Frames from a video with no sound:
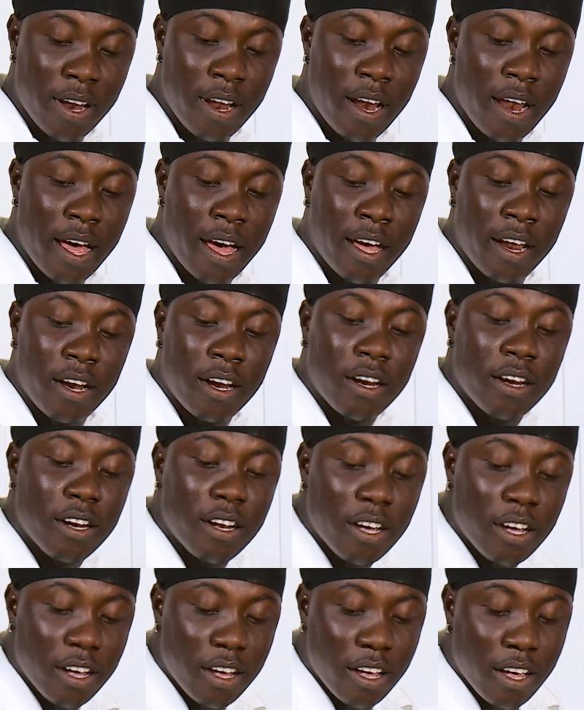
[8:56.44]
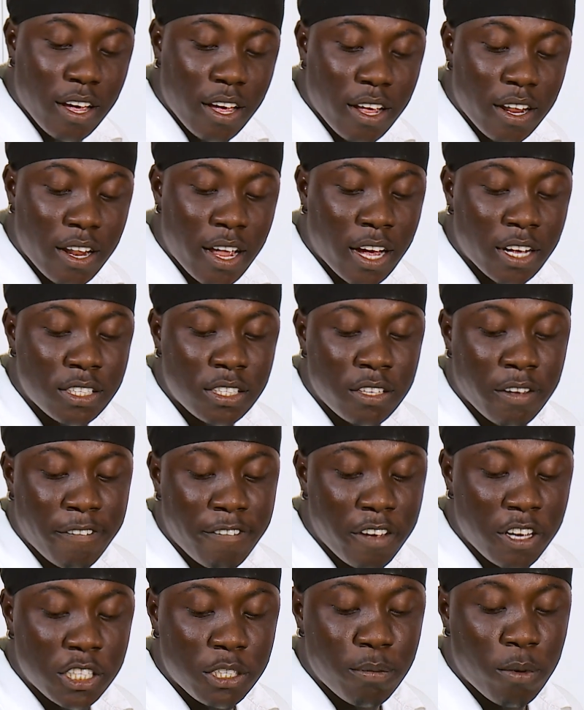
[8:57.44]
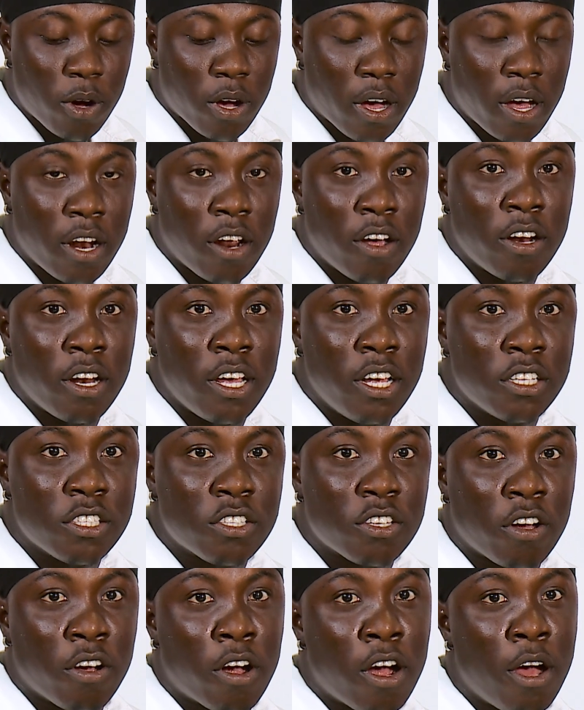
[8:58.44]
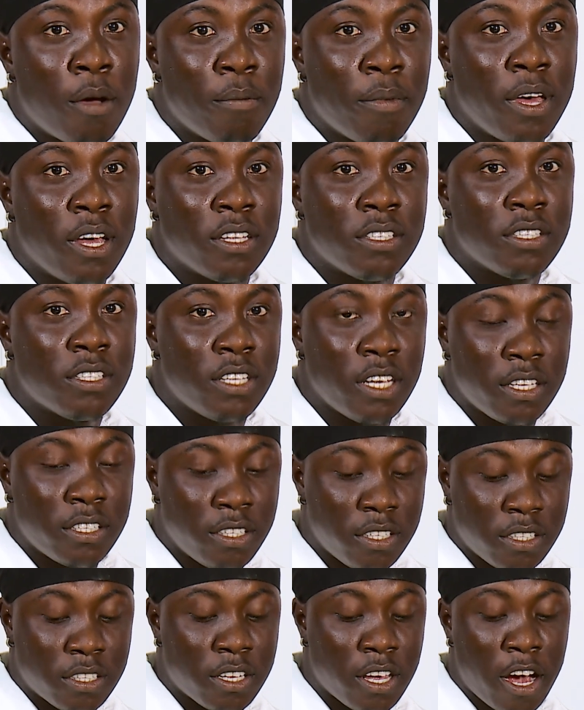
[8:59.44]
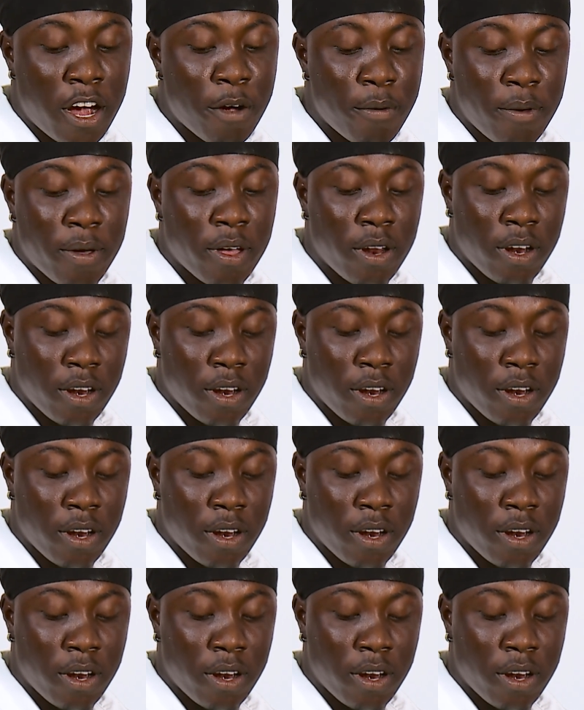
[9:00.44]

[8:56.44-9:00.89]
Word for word: Delight. That's the Facebook and on Instagram it's Tasty's Caribbean.